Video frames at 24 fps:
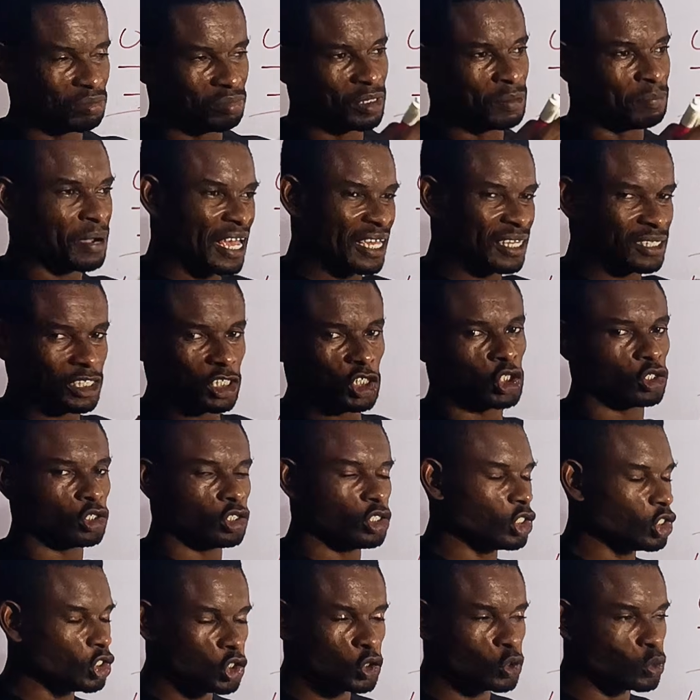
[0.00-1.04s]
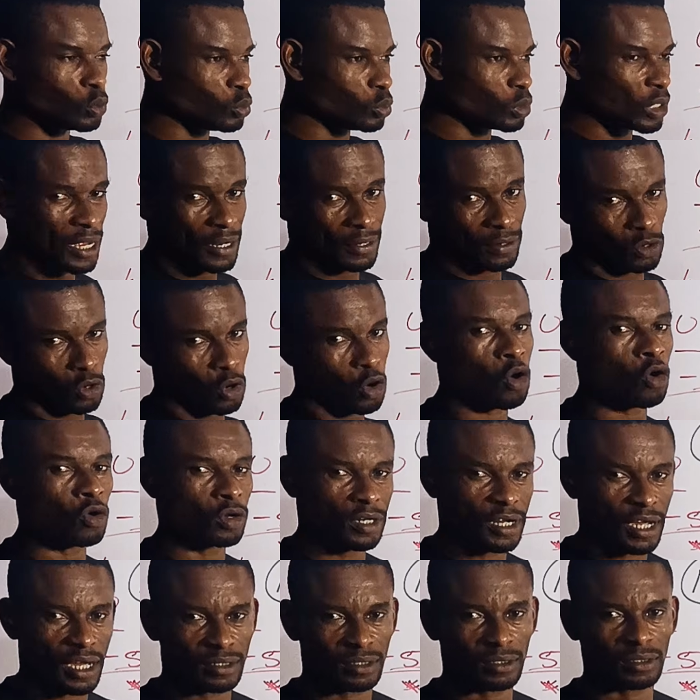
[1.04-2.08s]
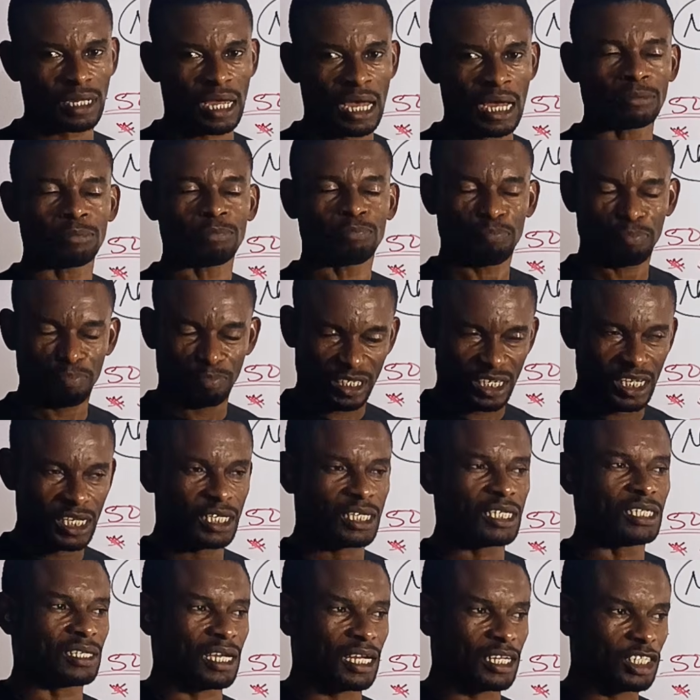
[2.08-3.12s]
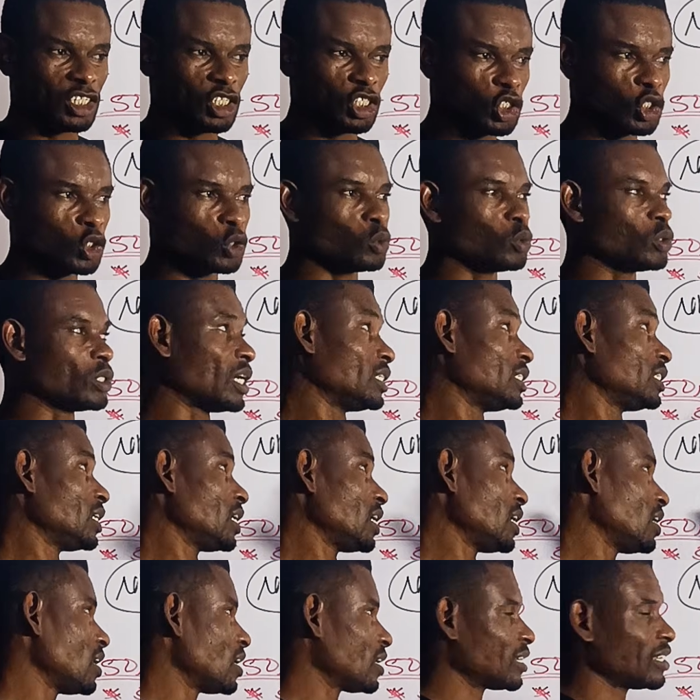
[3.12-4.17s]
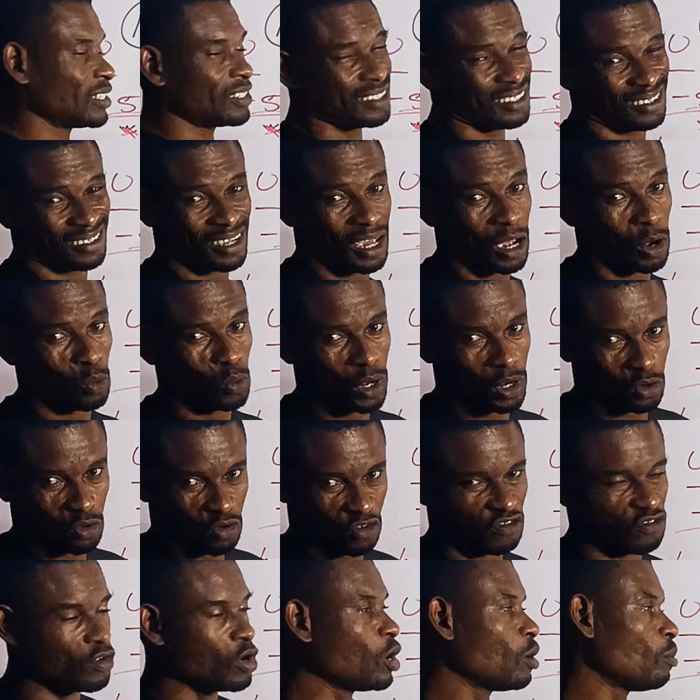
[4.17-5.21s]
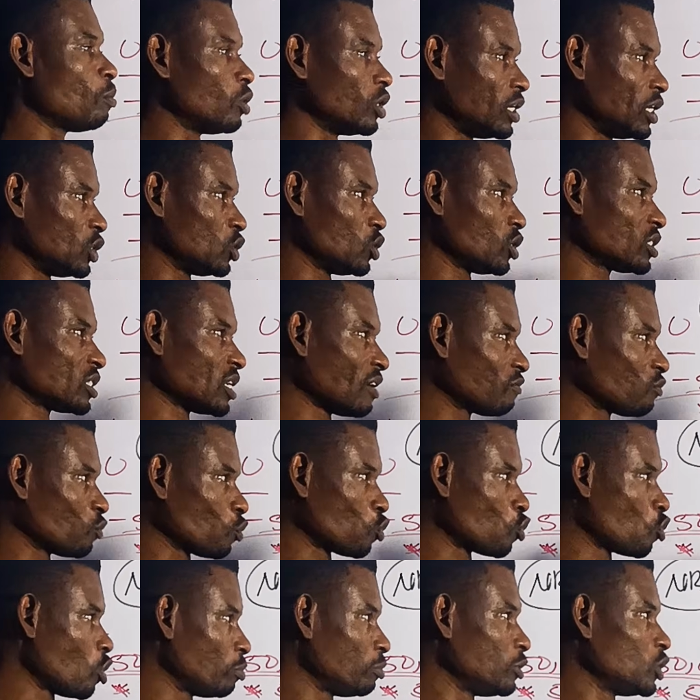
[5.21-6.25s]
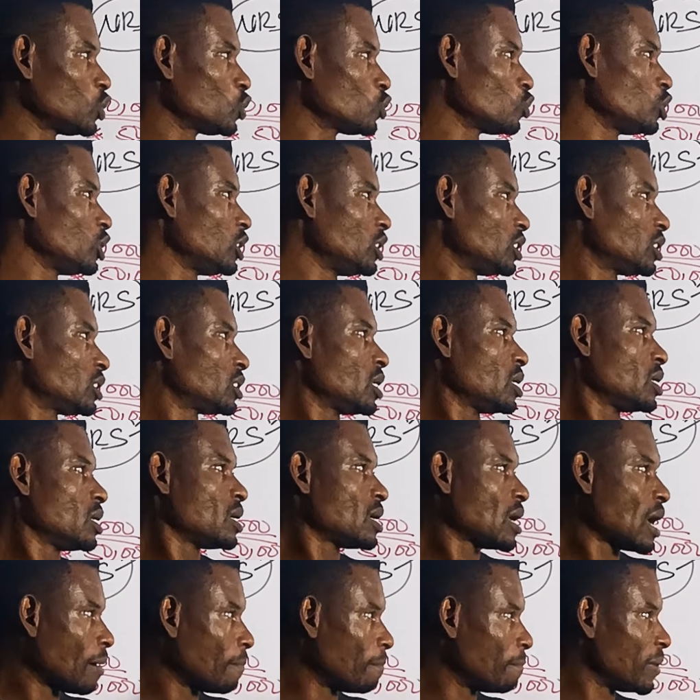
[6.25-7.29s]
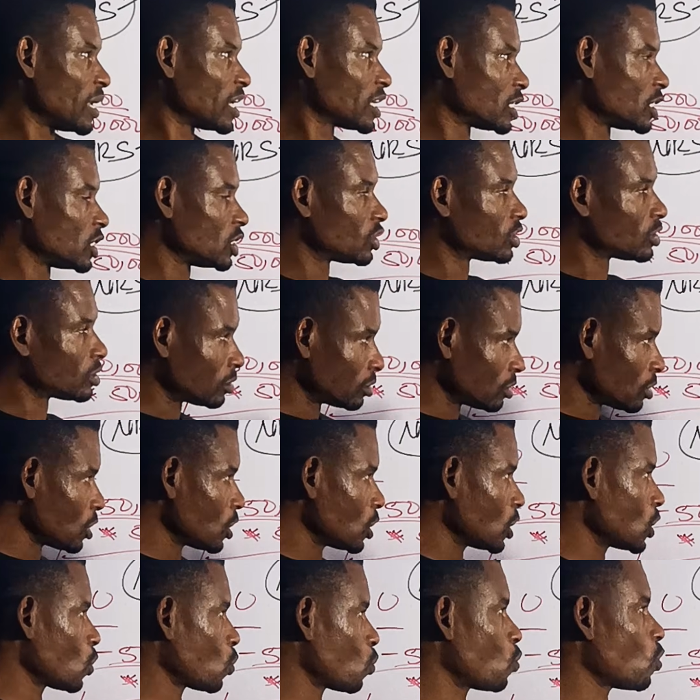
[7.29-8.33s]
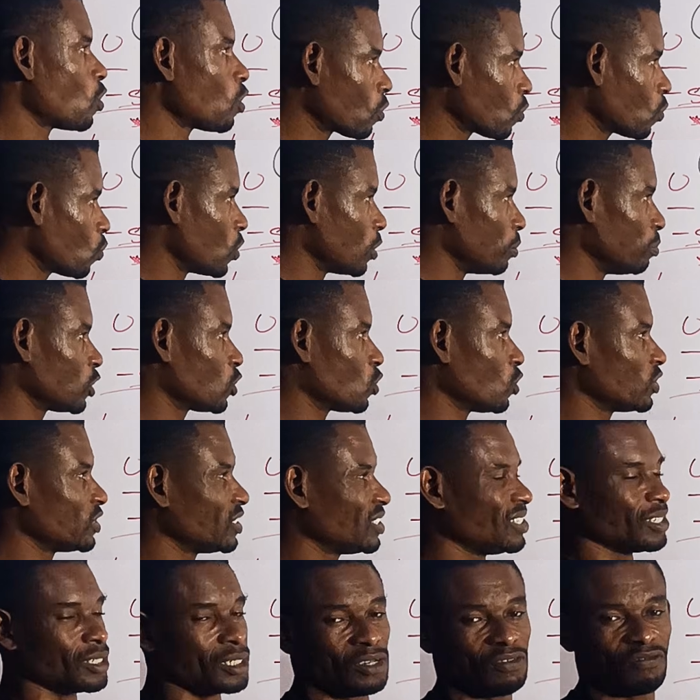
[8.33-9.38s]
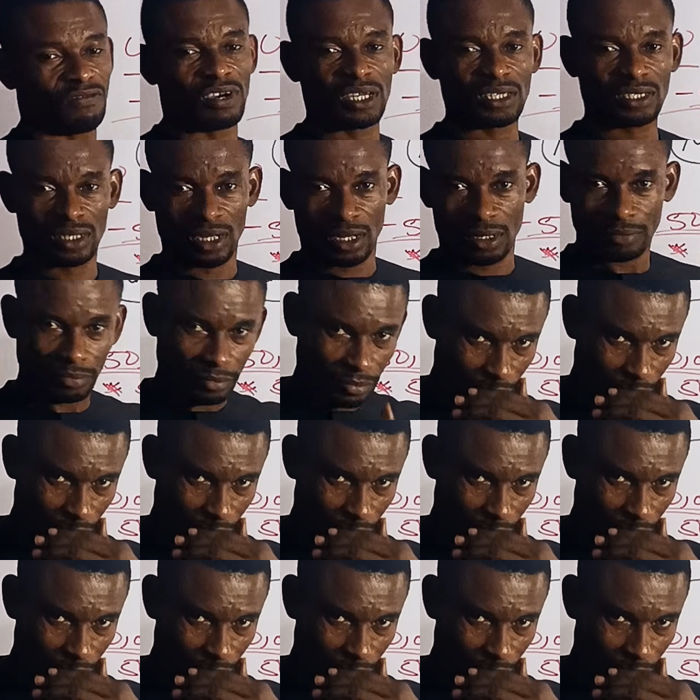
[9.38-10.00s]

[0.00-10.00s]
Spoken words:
migration issue and all that. I think it's an issue that the NRS is aware of, but they just have to come into this and make it work well because the reverser